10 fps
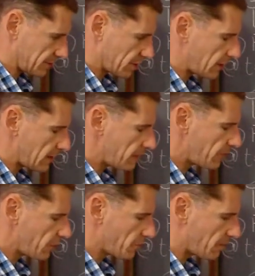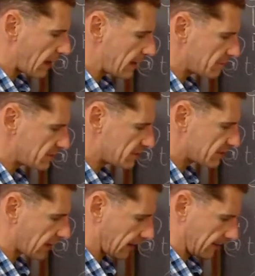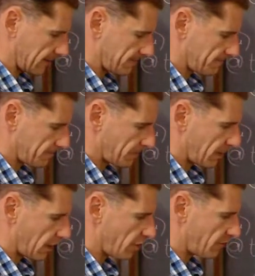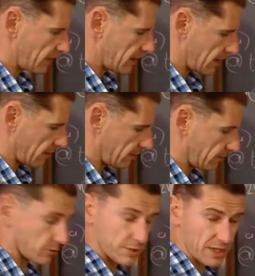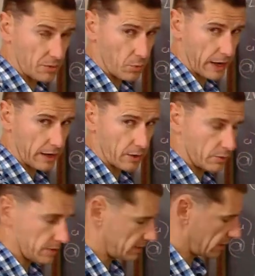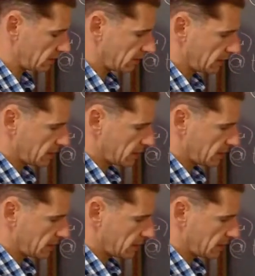So if you made a mistake over here for some wacko reason,